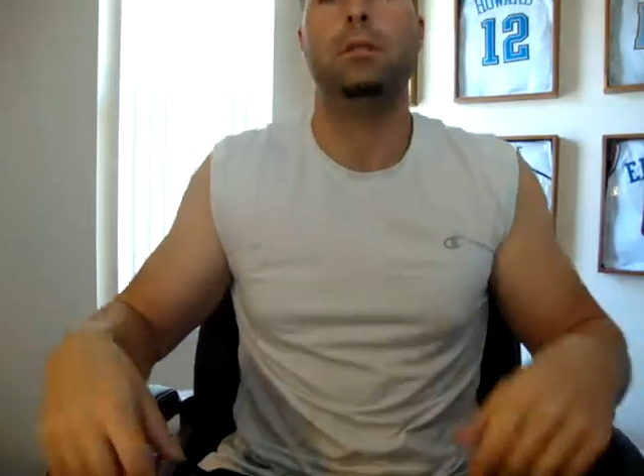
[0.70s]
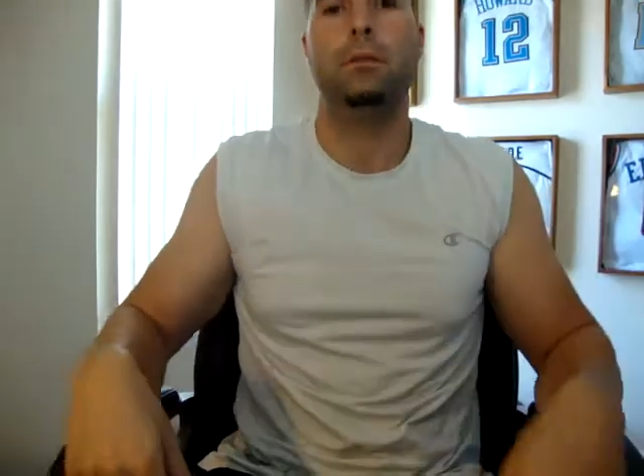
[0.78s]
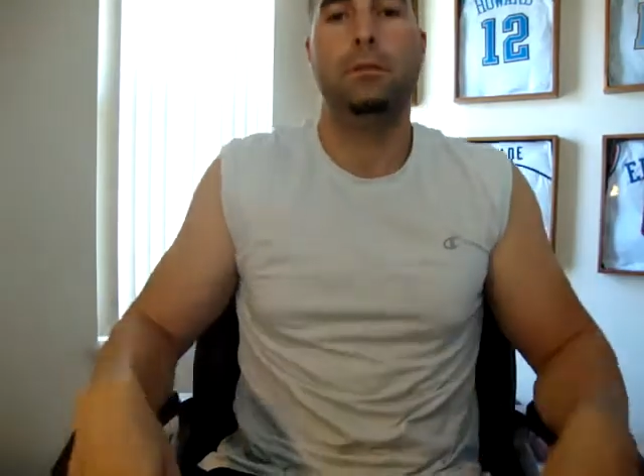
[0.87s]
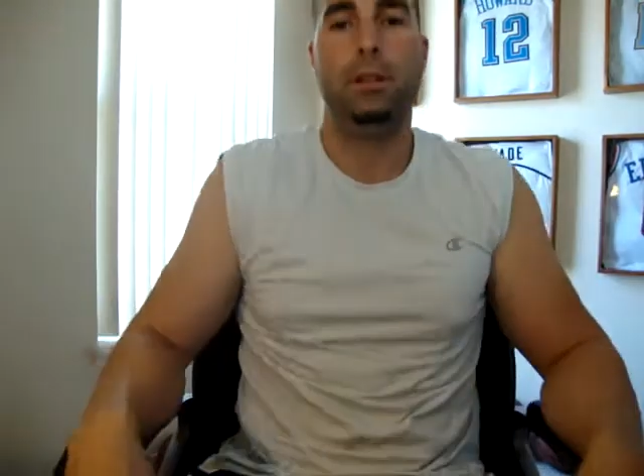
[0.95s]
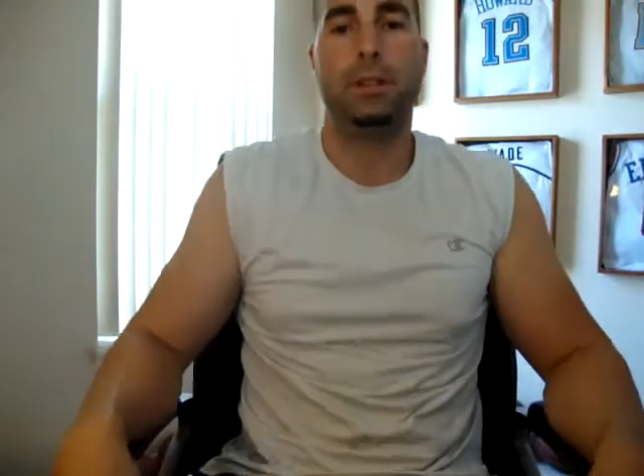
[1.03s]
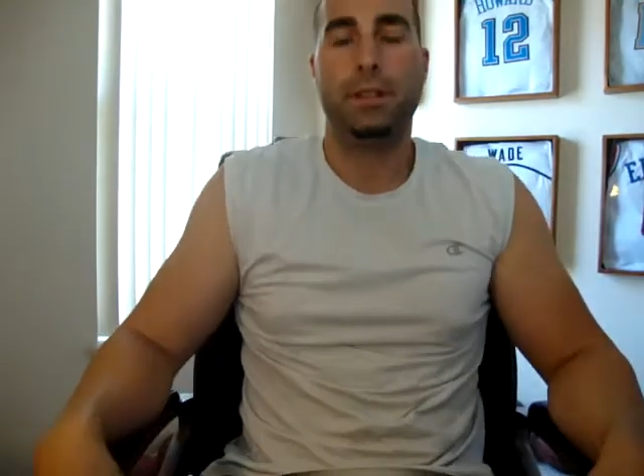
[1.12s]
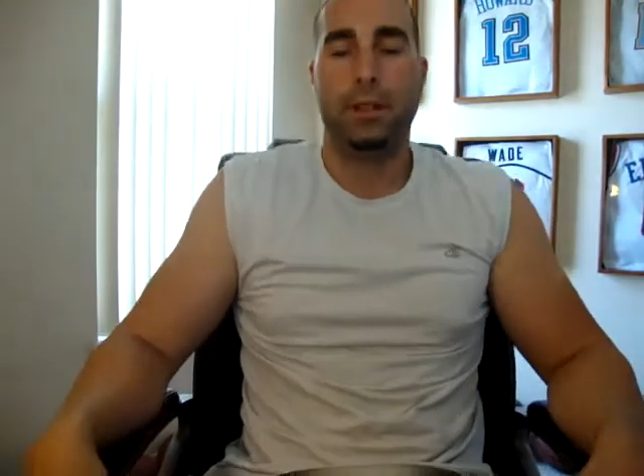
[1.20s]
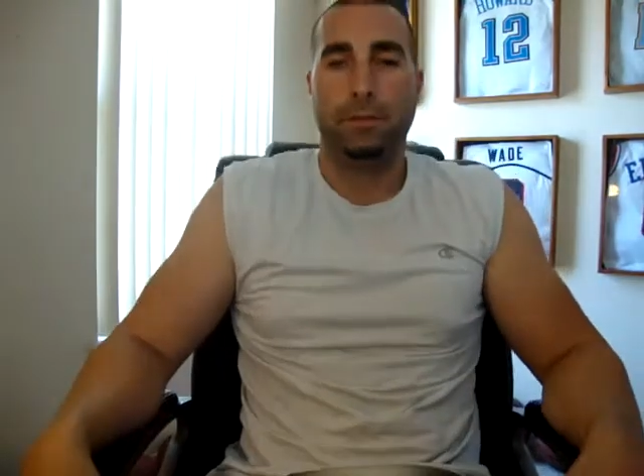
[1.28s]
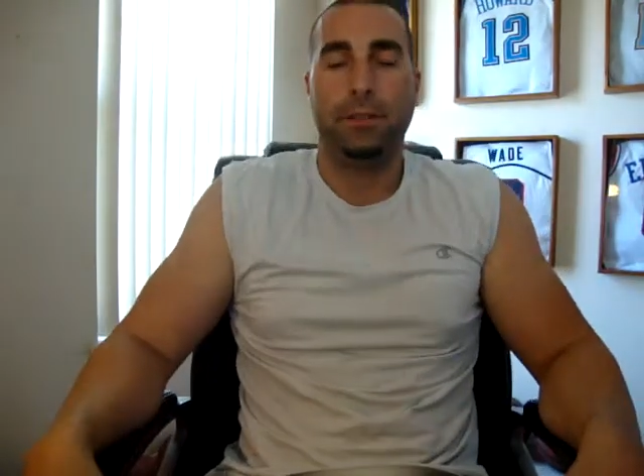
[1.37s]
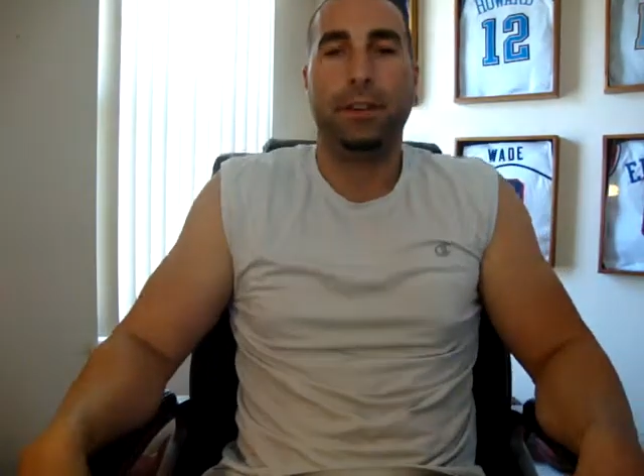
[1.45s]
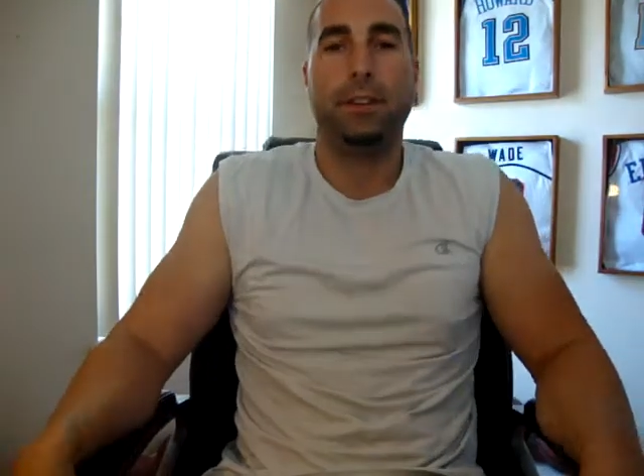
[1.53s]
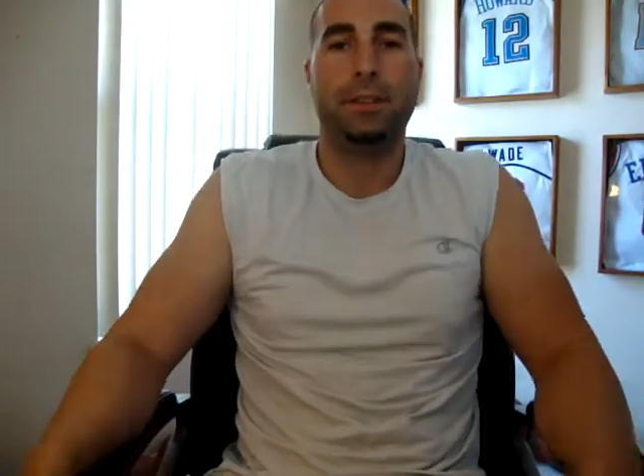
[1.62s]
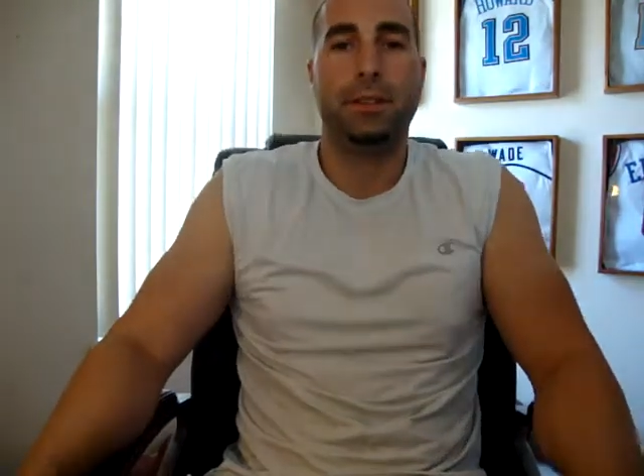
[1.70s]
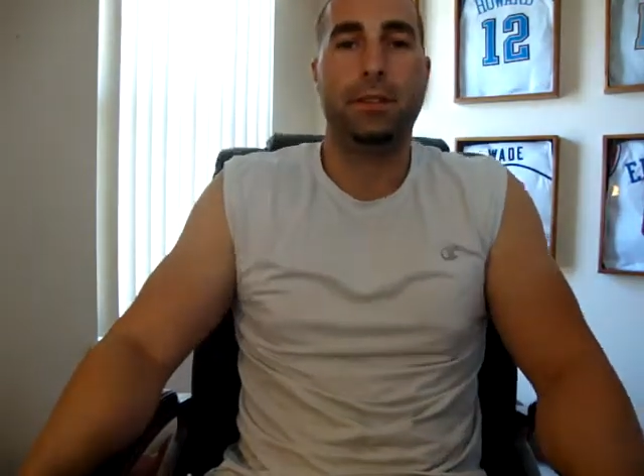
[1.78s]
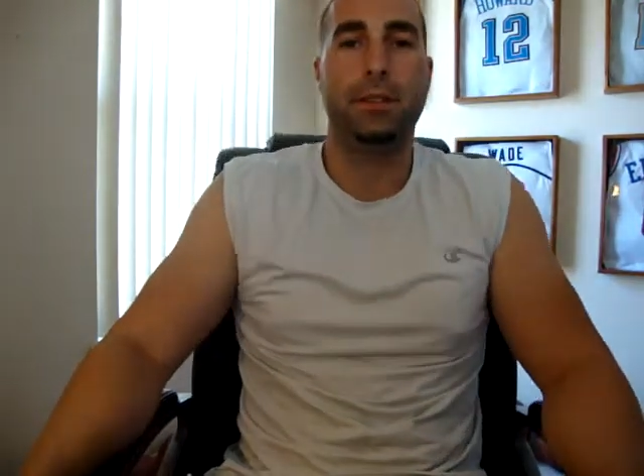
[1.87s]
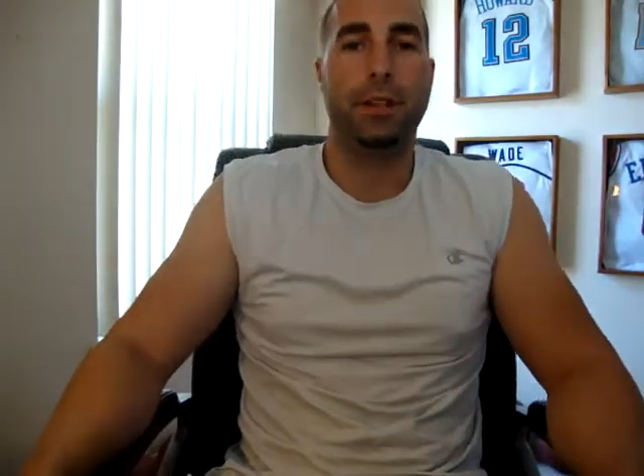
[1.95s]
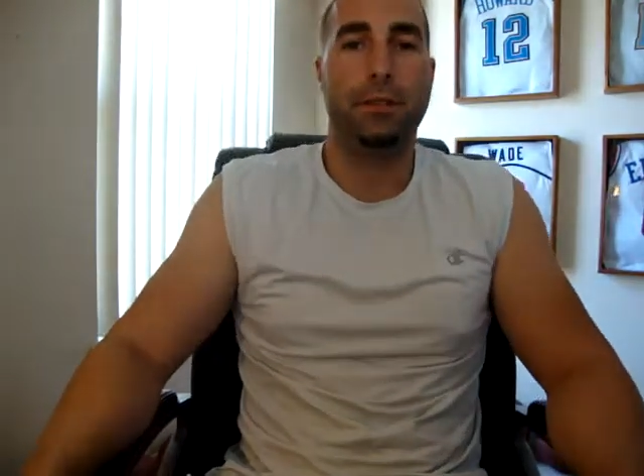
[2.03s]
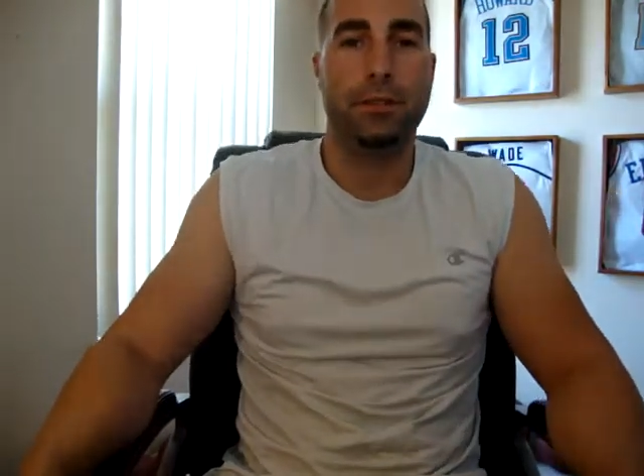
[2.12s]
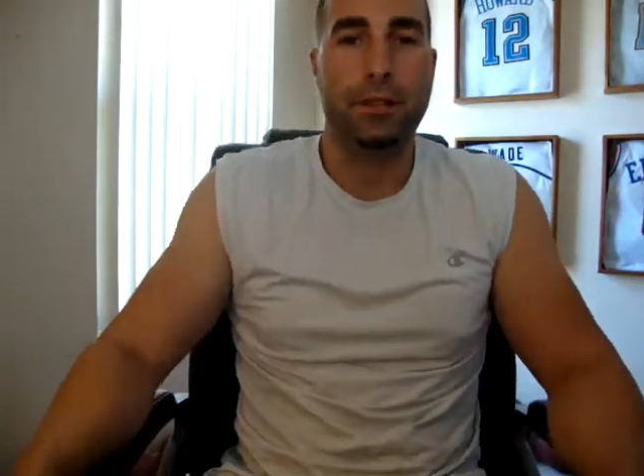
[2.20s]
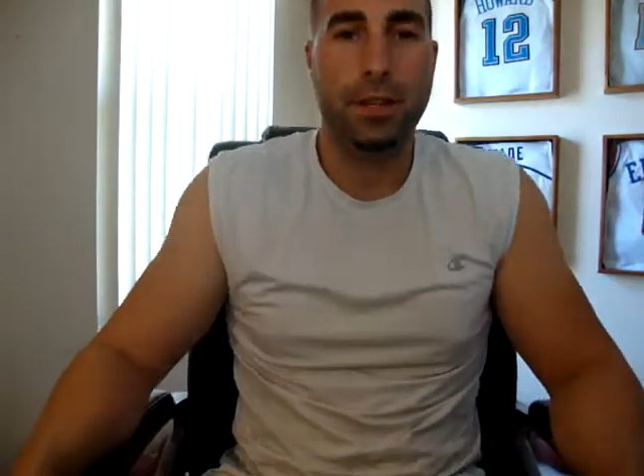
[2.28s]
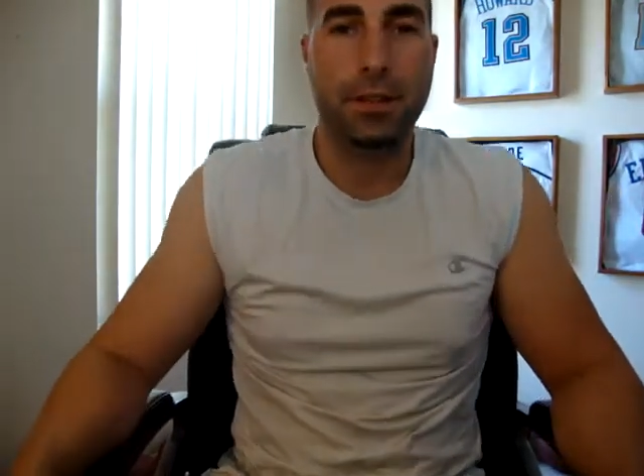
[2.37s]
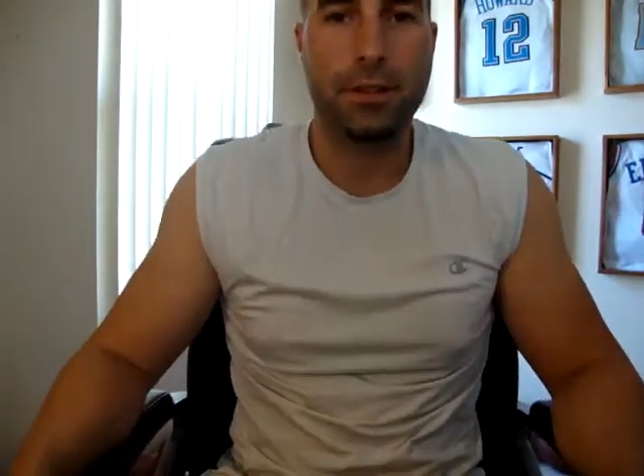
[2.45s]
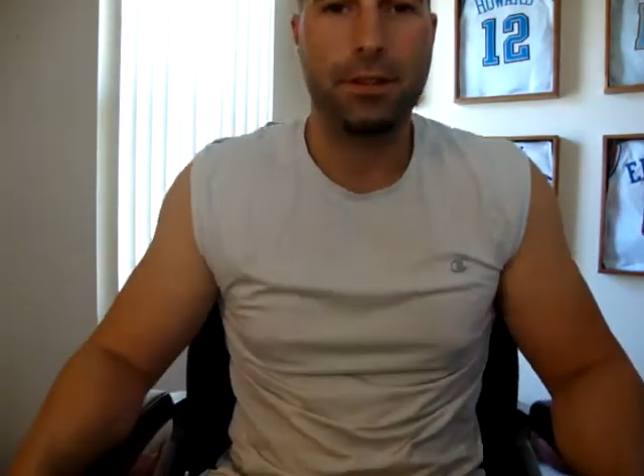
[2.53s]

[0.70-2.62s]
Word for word: What's up fellas? Didn't have a chance